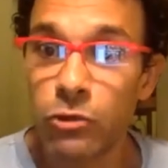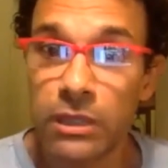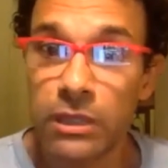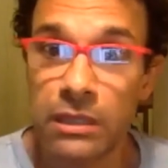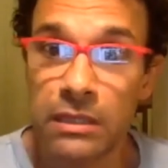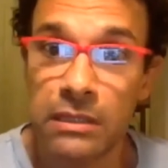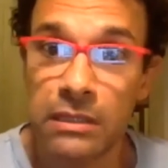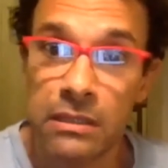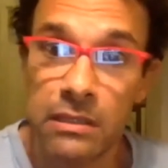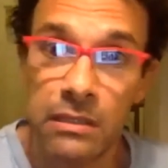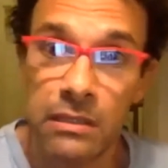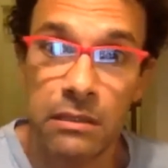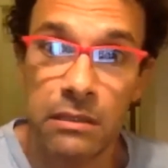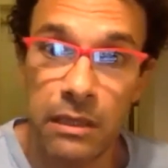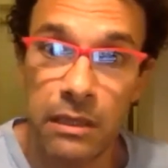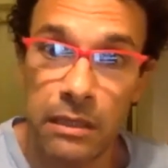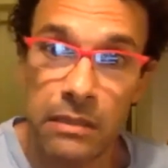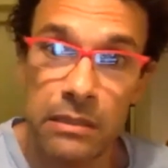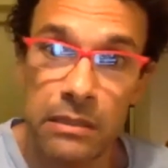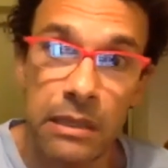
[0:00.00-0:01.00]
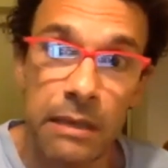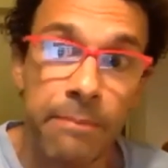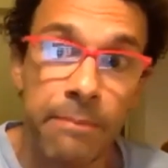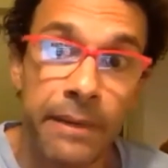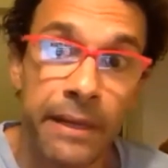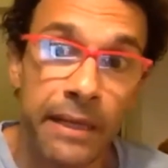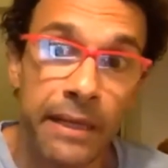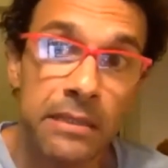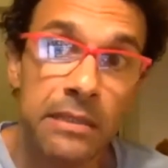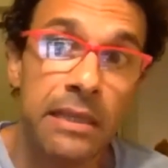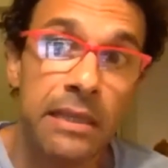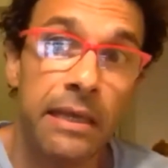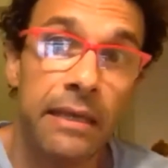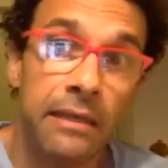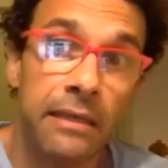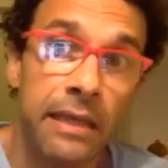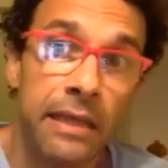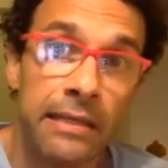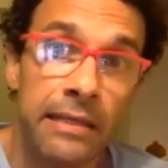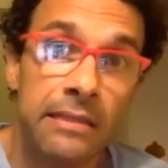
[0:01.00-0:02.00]
is a place
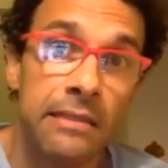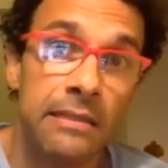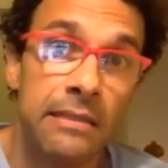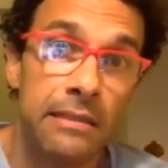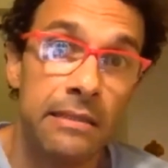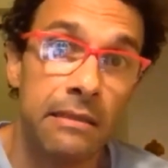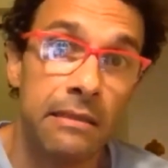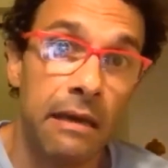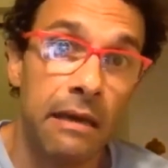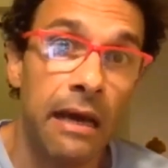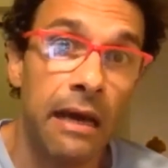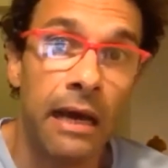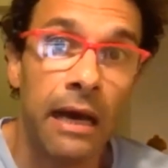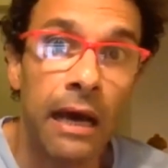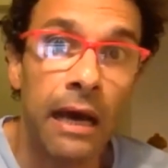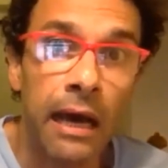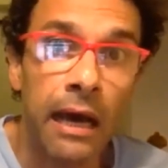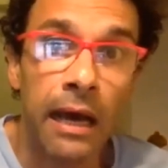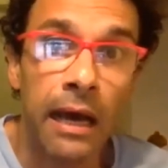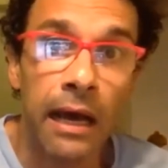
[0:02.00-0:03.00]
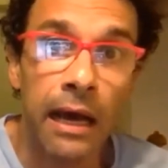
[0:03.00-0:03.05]
that has a